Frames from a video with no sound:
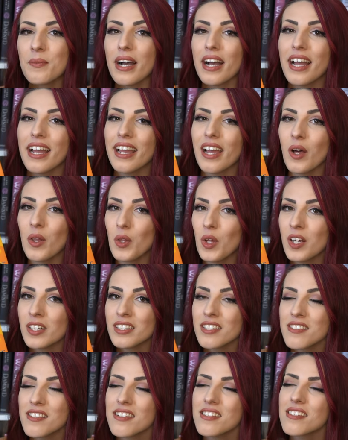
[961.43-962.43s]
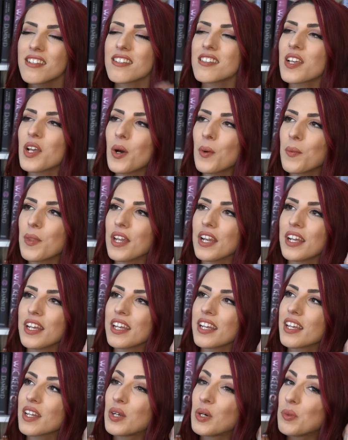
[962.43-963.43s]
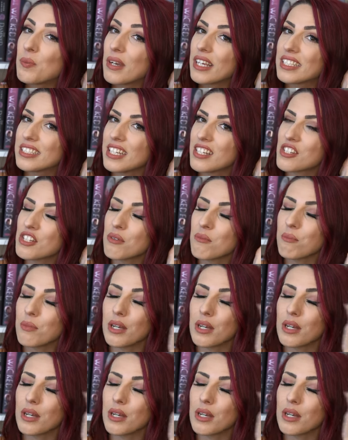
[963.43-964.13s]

by how long this is because I hope that I, it can hold my attention.